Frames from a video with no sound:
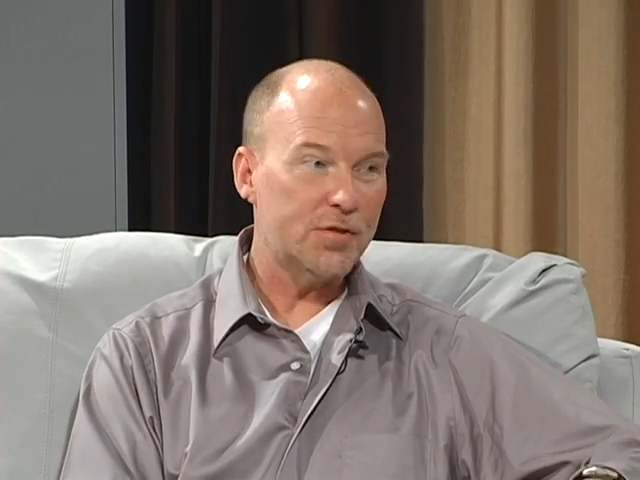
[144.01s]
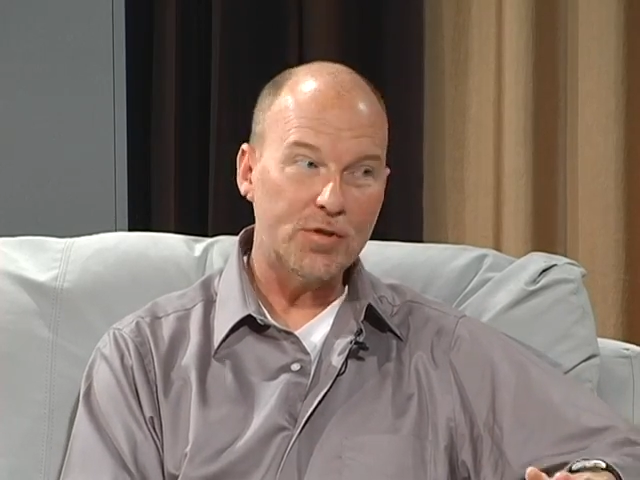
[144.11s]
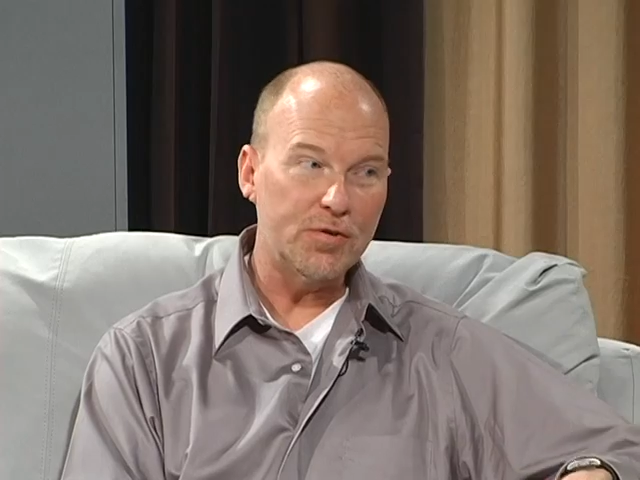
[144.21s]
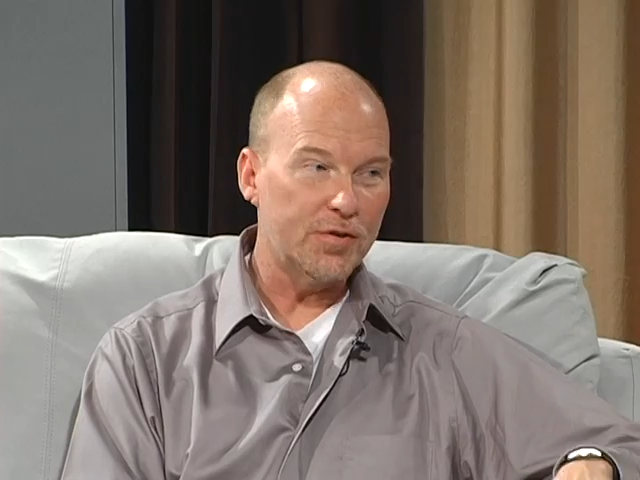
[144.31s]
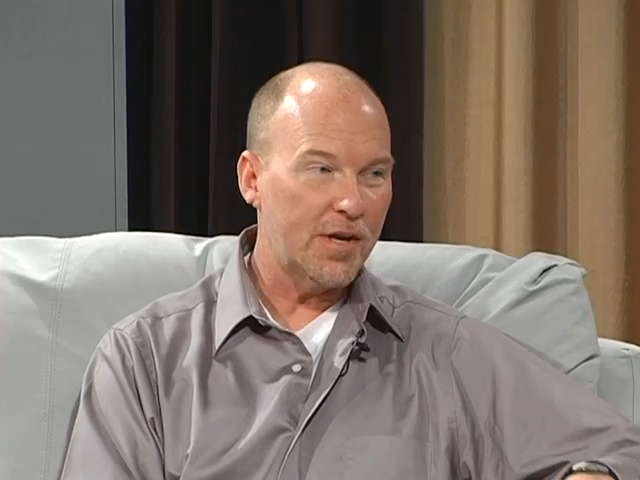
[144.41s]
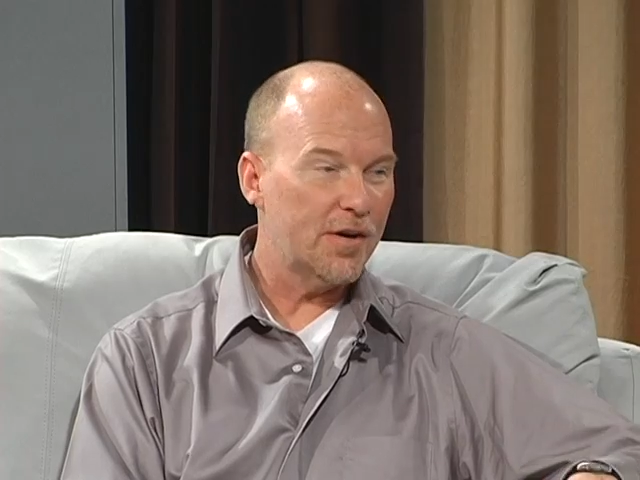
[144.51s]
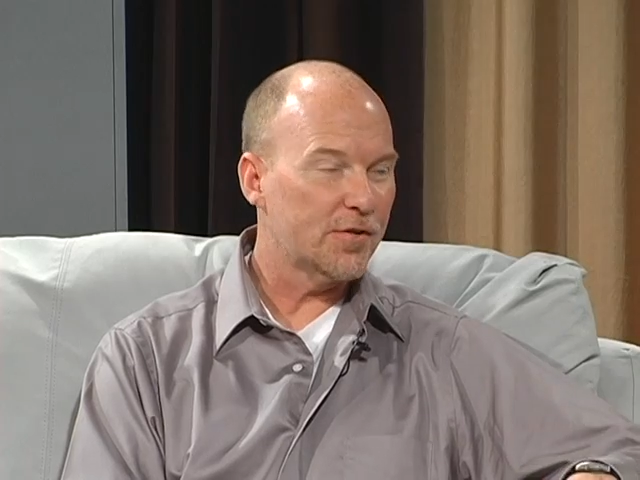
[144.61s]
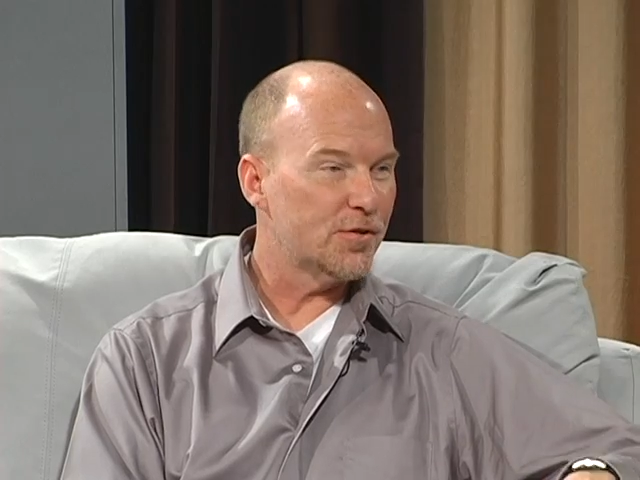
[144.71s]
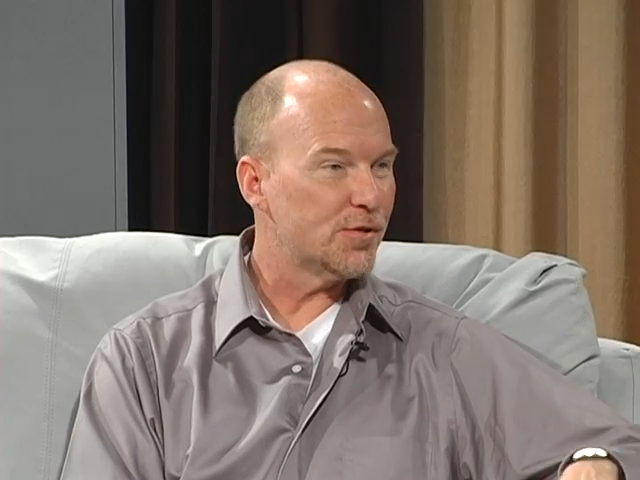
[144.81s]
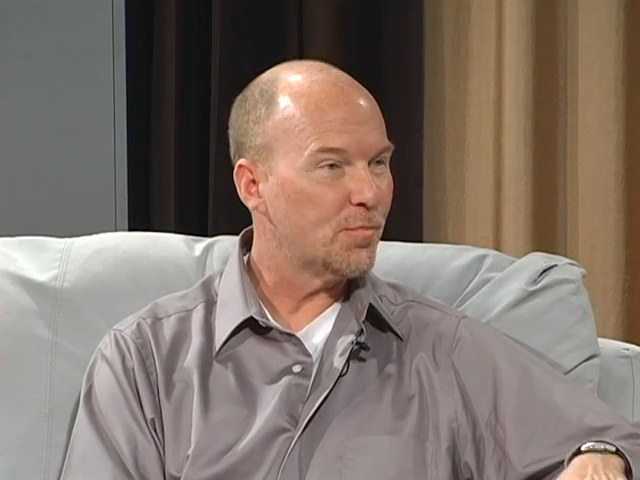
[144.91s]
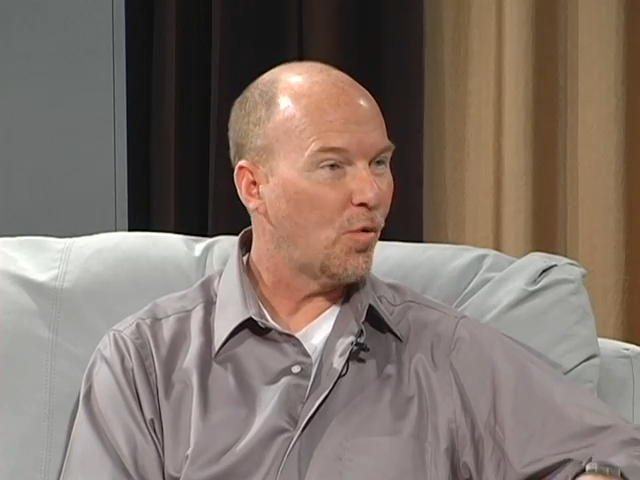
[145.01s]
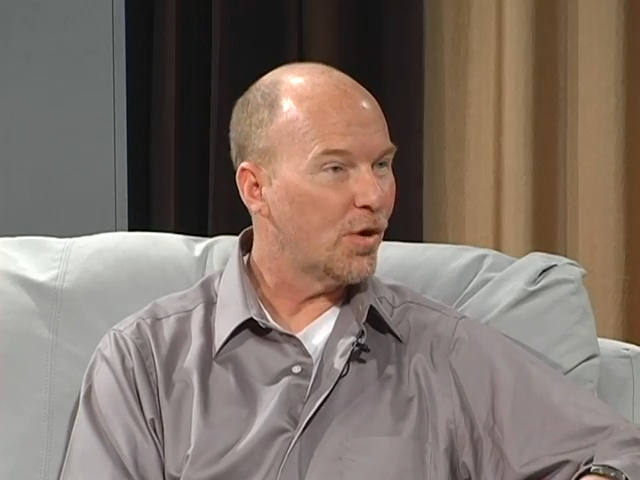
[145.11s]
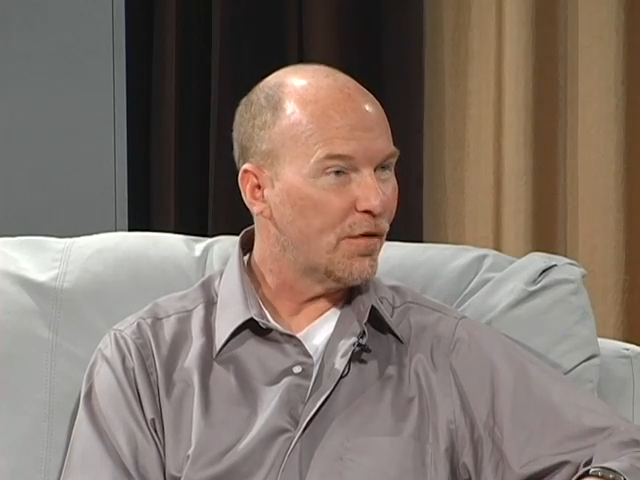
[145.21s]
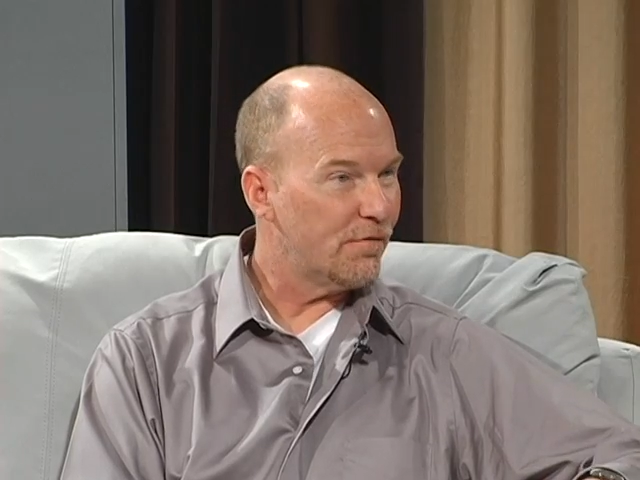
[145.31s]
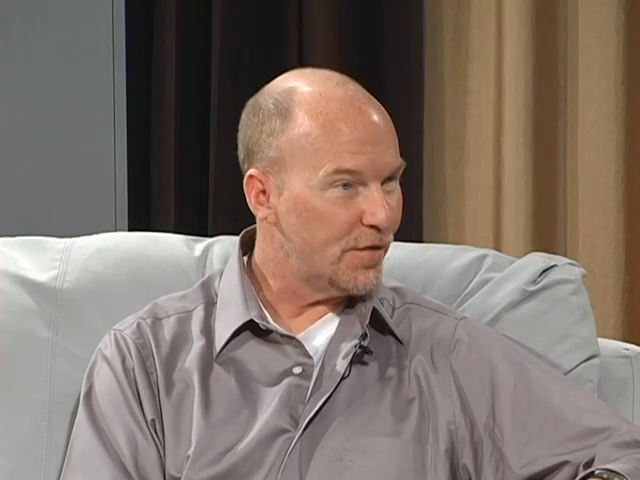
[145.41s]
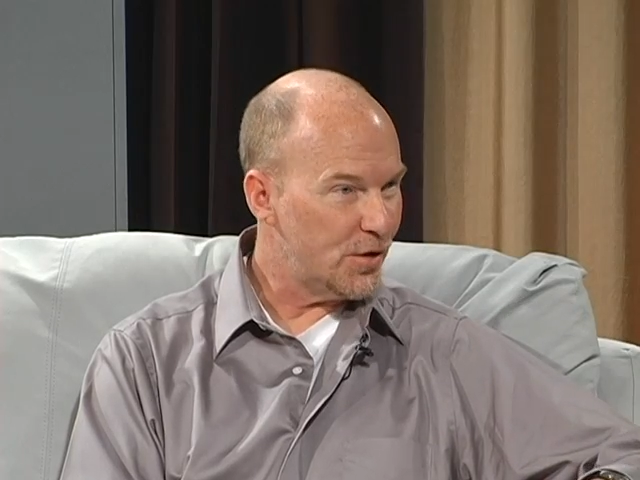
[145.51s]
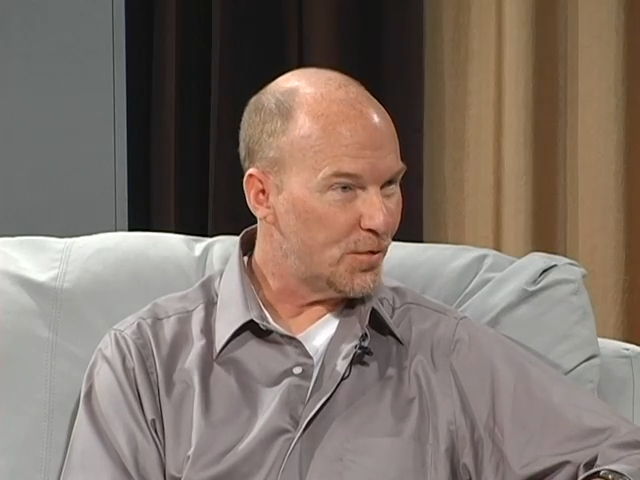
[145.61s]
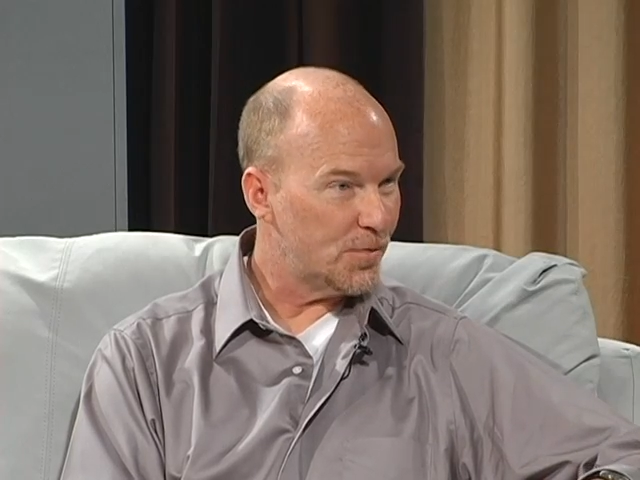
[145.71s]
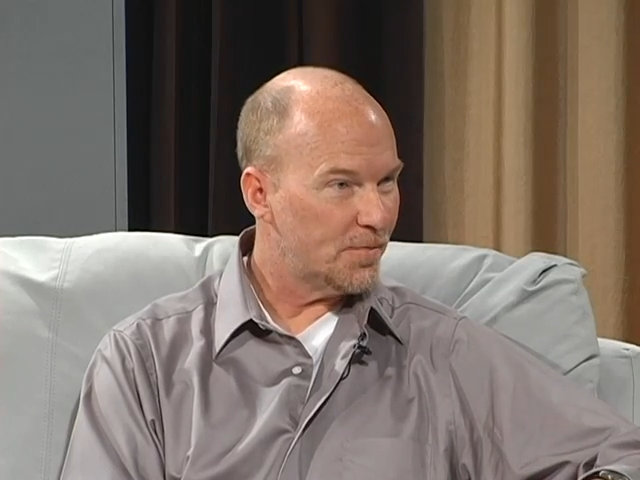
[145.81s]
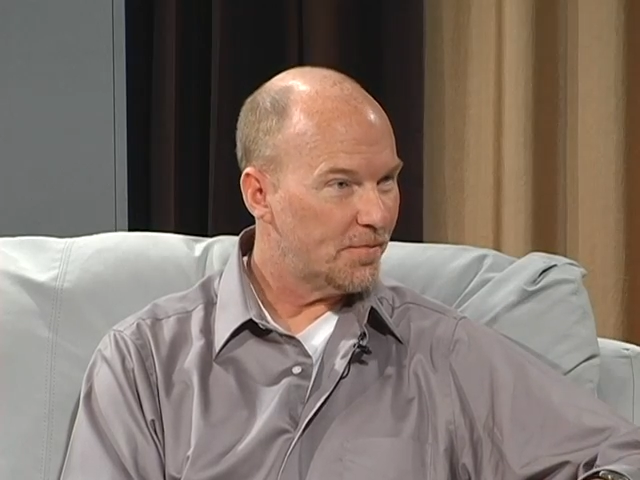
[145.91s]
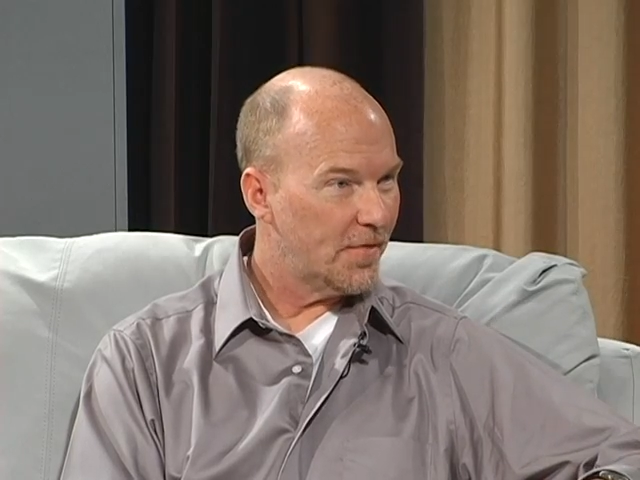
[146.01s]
certain character's point of view.